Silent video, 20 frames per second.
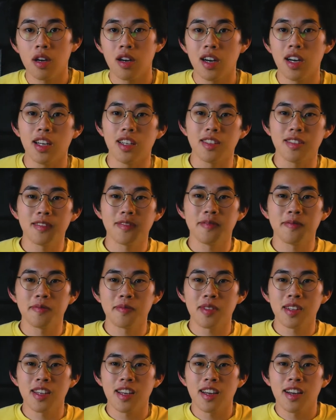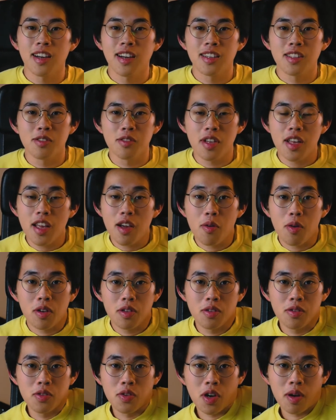Hi, today I want
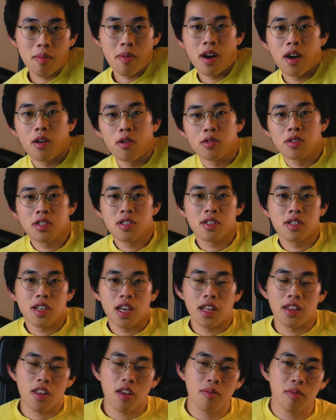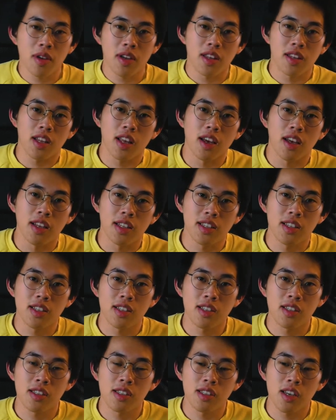to talk about a topic
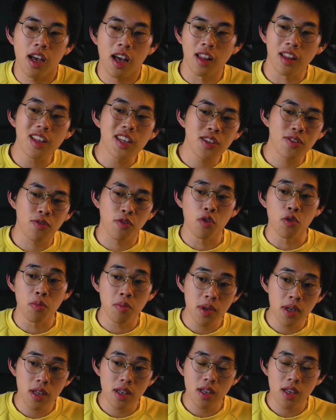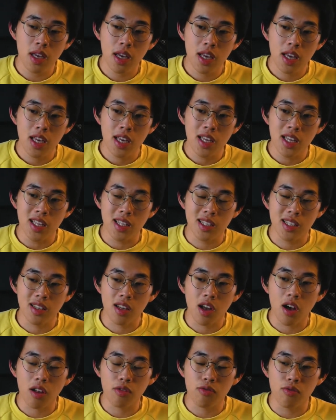that's, at least for me, it's
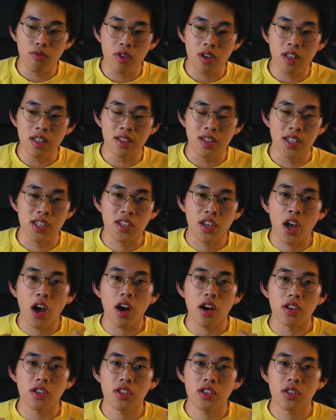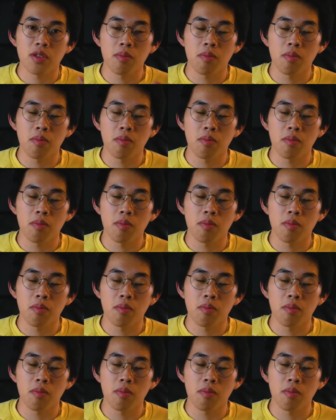not really discussed.